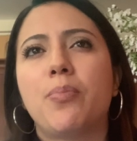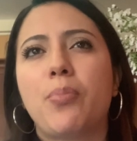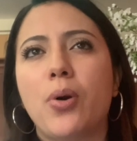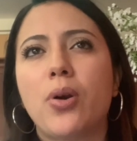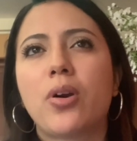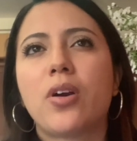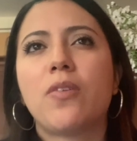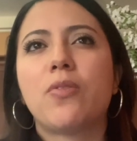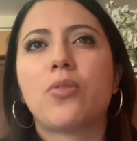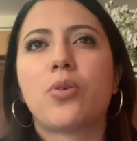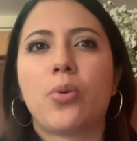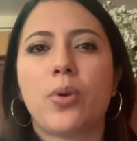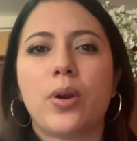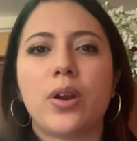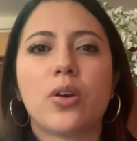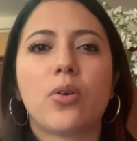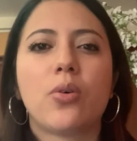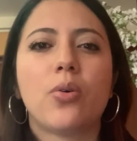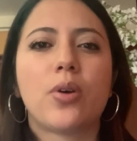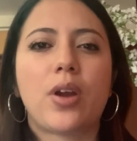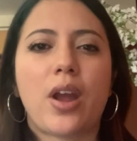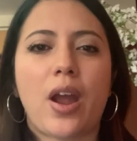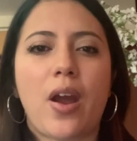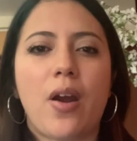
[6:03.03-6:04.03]
Book of Critical
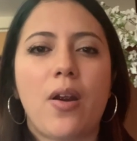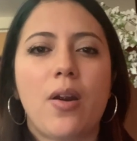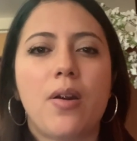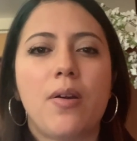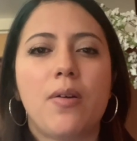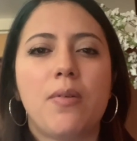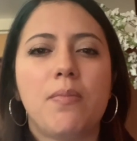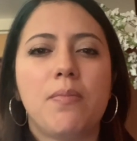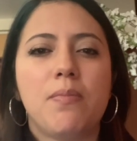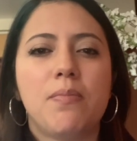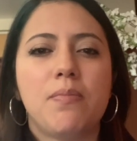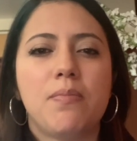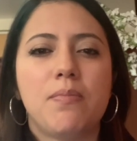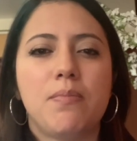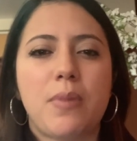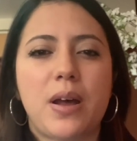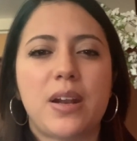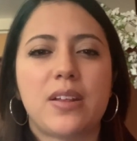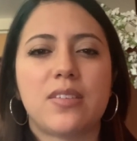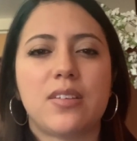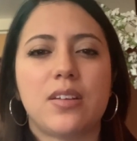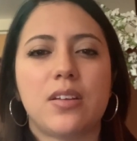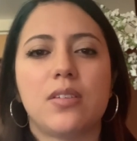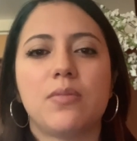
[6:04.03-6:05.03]
Care
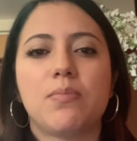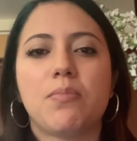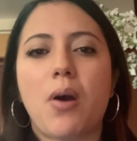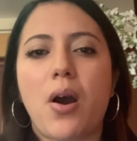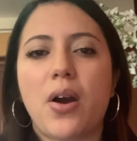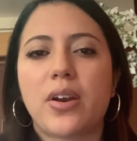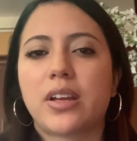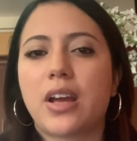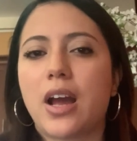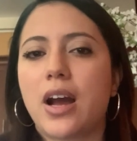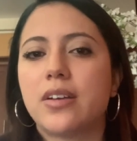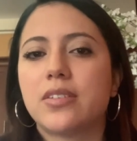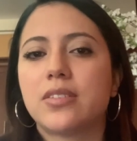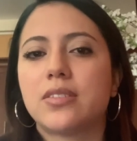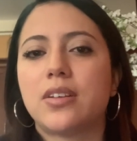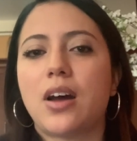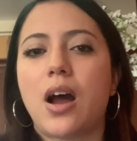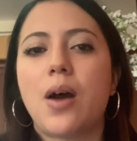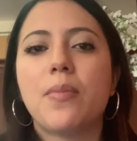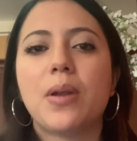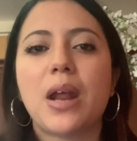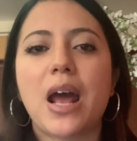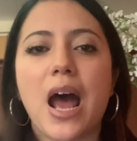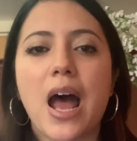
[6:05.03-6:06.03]
Medicine podcast.
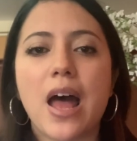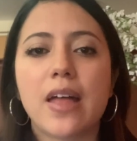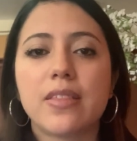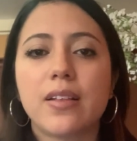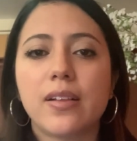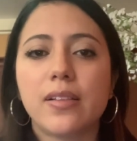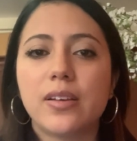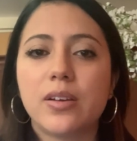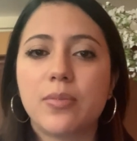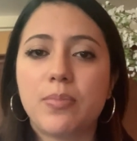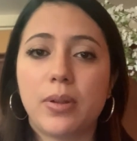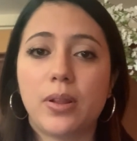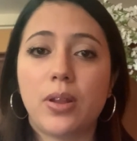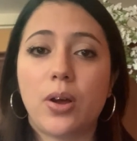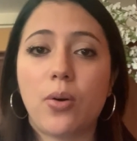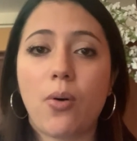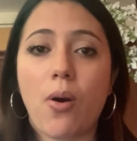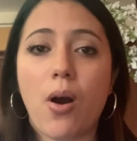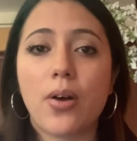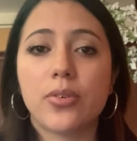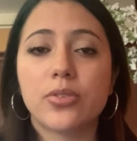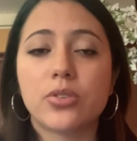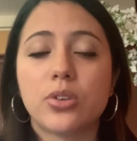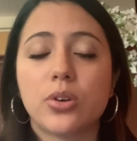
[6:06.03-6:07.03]
I'm gonna add the link below
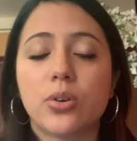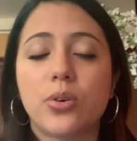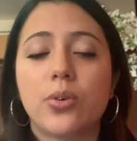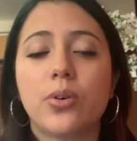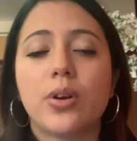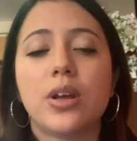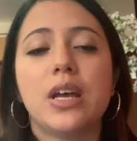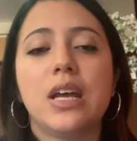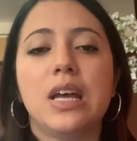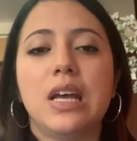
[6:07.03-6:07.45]
also.